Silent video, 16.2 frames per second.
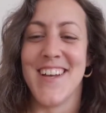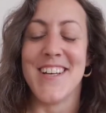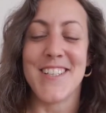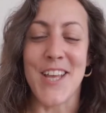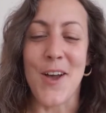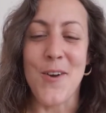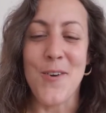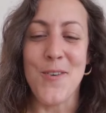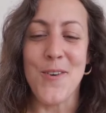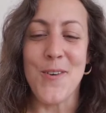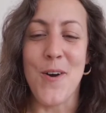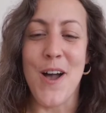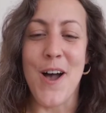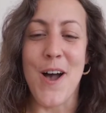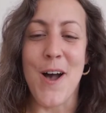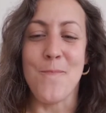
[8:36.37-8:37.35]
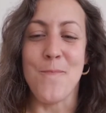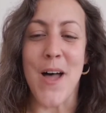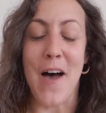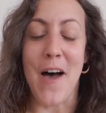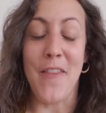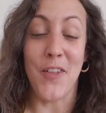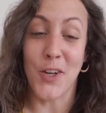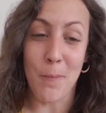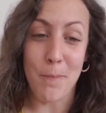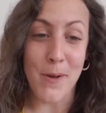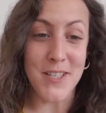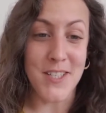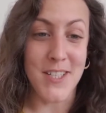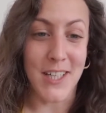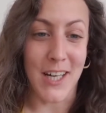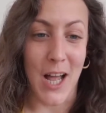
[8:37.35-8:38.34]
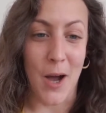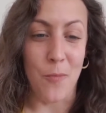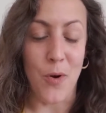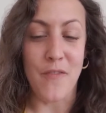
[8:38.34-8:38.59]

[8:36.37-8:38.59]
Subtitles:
So at the Good Business Club,